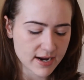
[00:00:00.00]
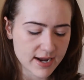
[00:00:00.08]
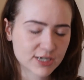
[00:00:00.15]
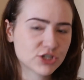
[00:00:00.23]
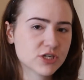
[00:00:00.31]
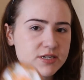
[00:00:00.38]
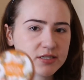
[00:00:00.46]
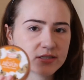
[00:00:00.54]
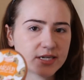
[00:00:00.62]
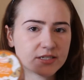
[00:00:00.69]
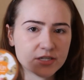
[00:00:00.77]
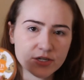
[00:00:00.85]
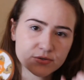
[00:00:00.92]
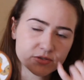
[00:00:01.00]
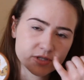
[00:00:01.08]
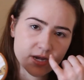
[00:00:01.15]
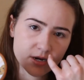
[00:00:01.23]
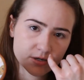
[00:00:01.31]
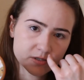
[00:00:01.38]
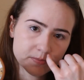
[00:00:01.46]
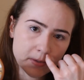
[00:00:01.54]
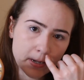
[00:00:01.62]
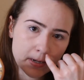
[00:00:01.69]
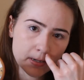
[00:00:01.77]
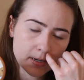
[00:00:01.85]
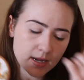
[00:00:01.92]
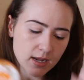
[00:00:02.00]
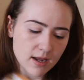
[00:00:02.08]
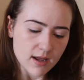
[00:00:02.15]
I actually just like to use the Airspun.